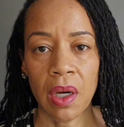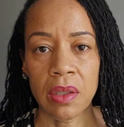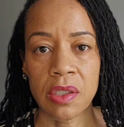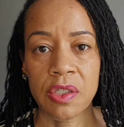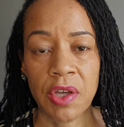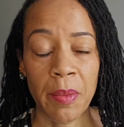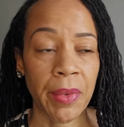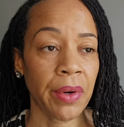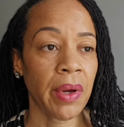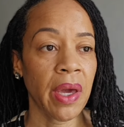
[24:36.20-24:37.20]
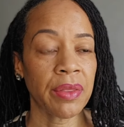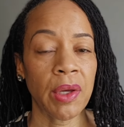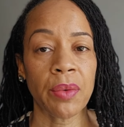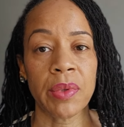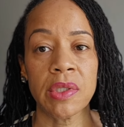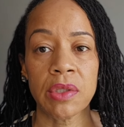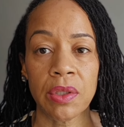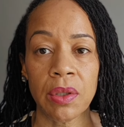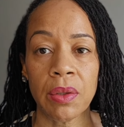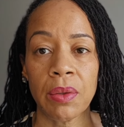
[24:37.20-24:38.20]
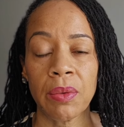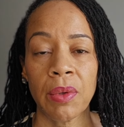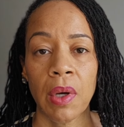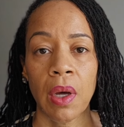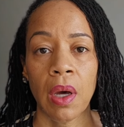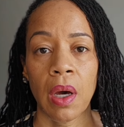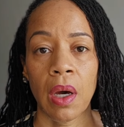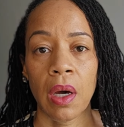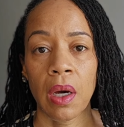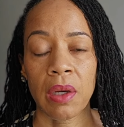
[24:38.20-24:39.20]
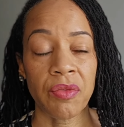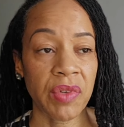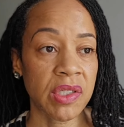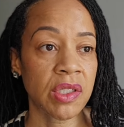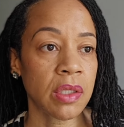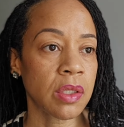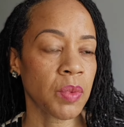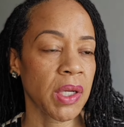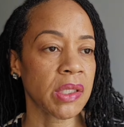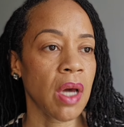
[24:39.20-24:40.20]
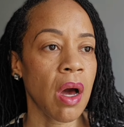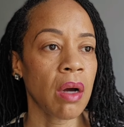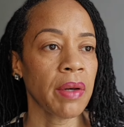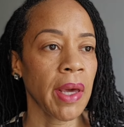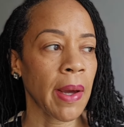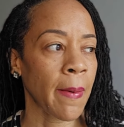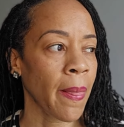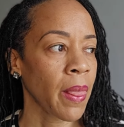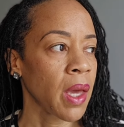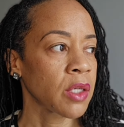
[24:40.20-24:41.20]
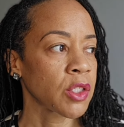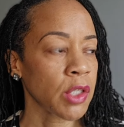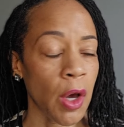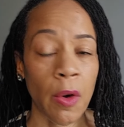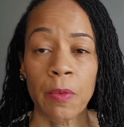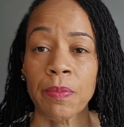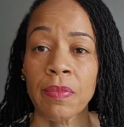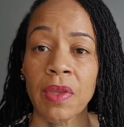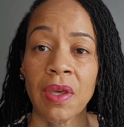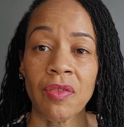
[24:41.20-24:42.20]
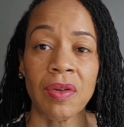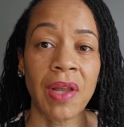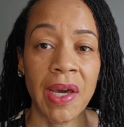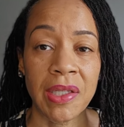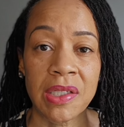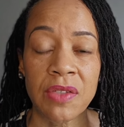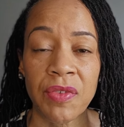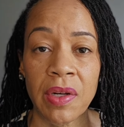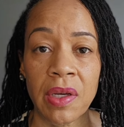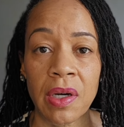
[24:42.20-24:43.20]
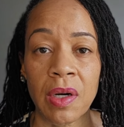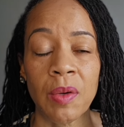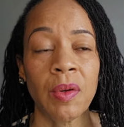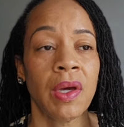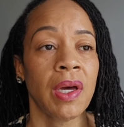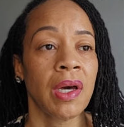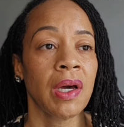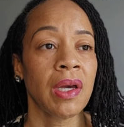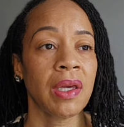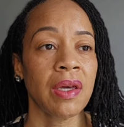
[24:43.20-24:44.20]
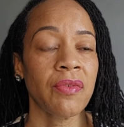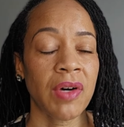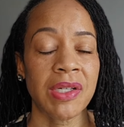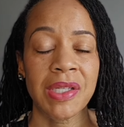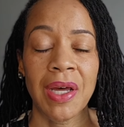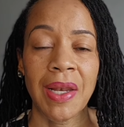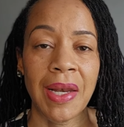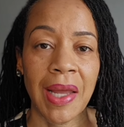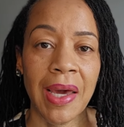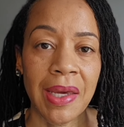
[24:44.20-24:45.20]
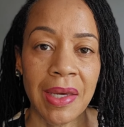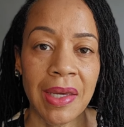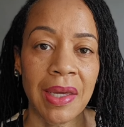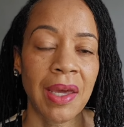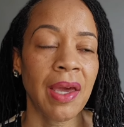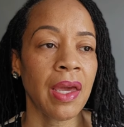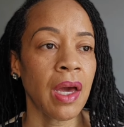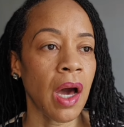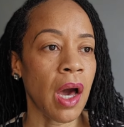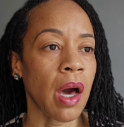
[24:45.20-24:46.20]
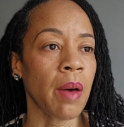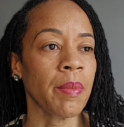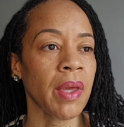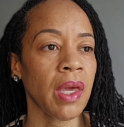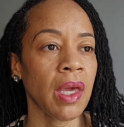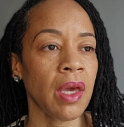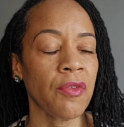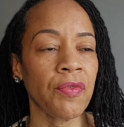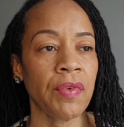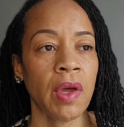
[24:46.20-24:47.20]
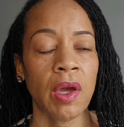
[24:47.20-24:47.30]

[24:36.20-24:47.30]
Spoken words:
this summer at their regional convention is what it's called now. So if you like this video, give us a like. If